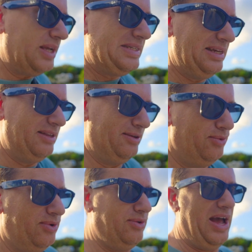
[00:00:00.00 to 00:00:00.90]
I say
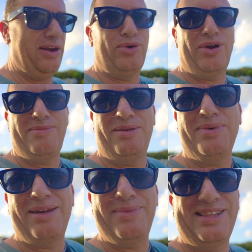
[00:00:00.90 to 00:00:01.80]
that, what do I mean
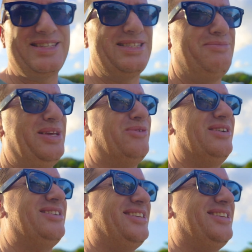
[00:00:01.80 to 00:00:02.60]
by immense? That's a big word